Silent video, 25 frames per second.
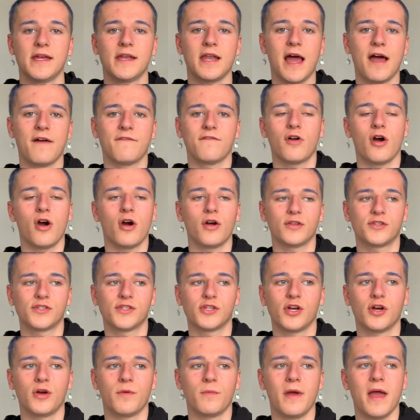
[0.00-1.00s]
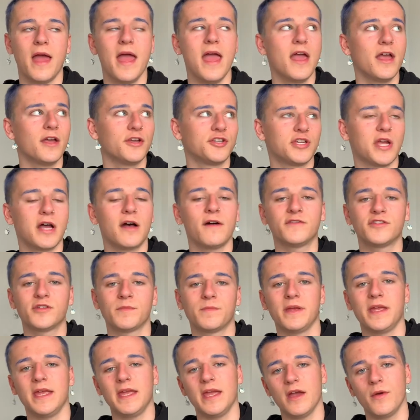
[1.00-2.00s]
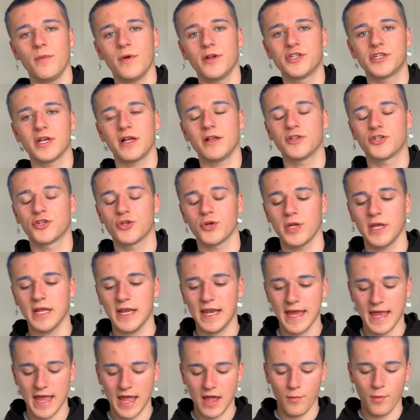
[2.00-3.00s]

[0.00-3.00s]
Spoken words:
I've got some shelves up here, which I'll show you later,